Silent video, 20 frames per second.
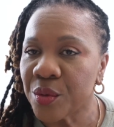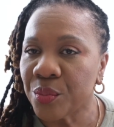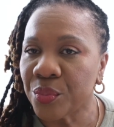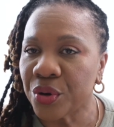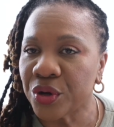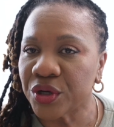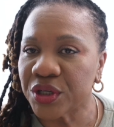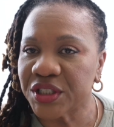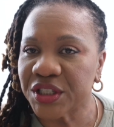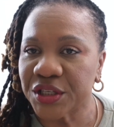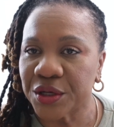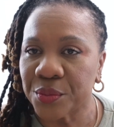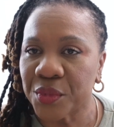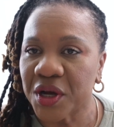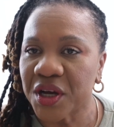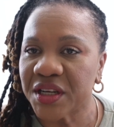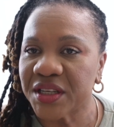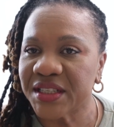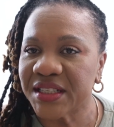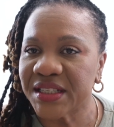Put some
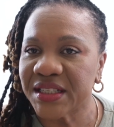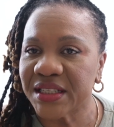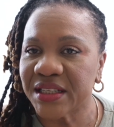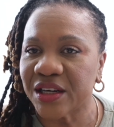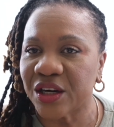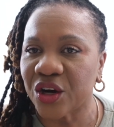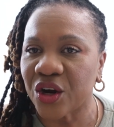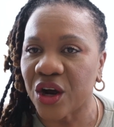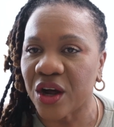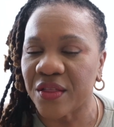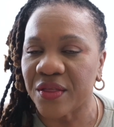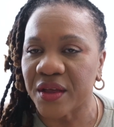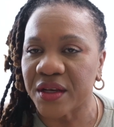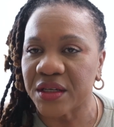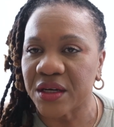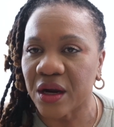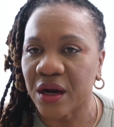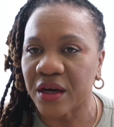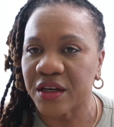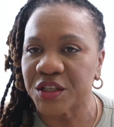concealer on the
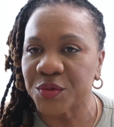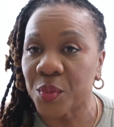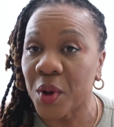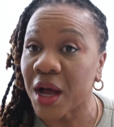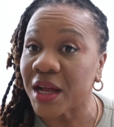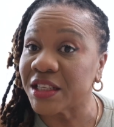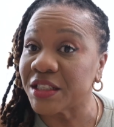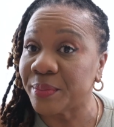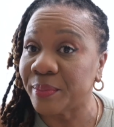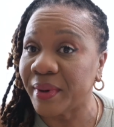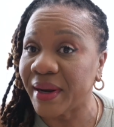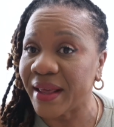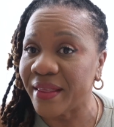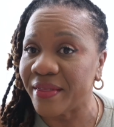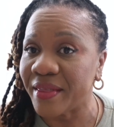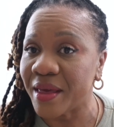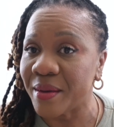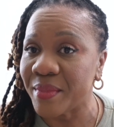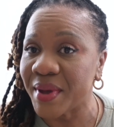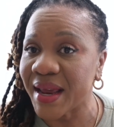dark spots,
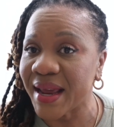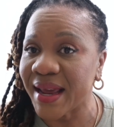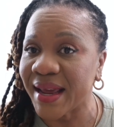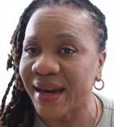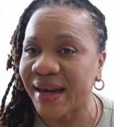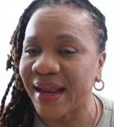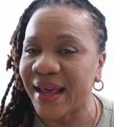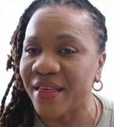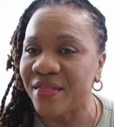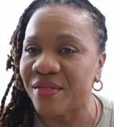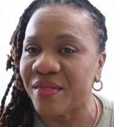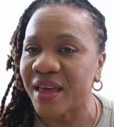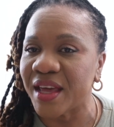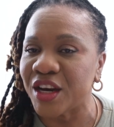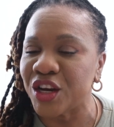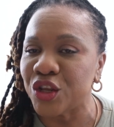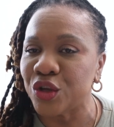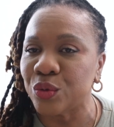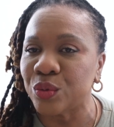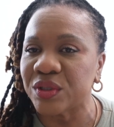blend them in, and
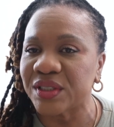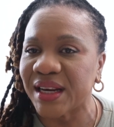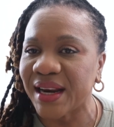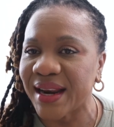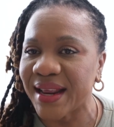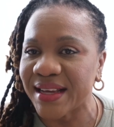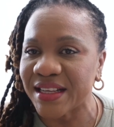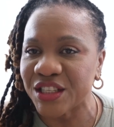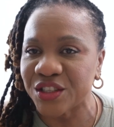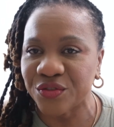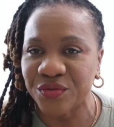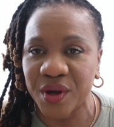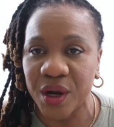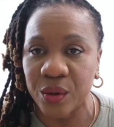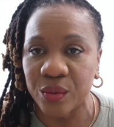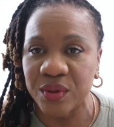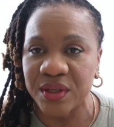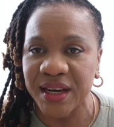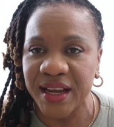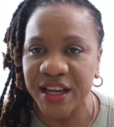then use less
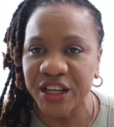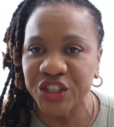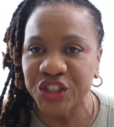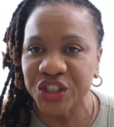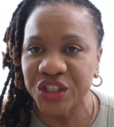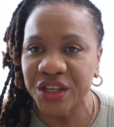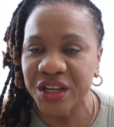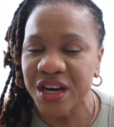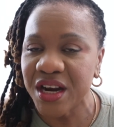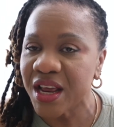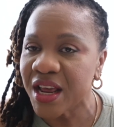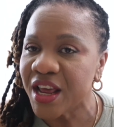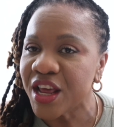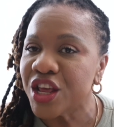foundation.